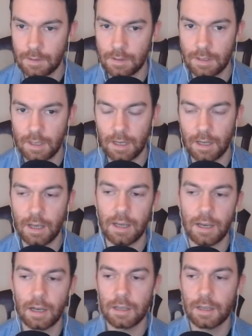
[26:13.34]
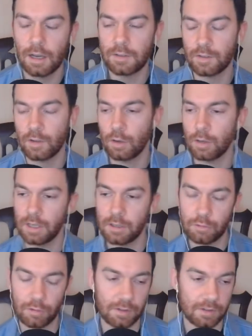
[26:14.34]
Yeah, I saw an
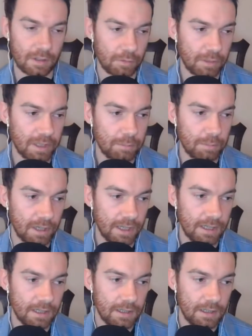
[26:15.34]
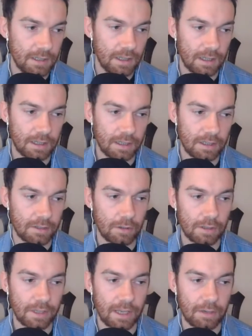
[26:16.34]
interesting tweet by a guy
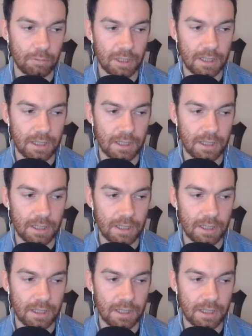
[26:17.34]
called Henrik.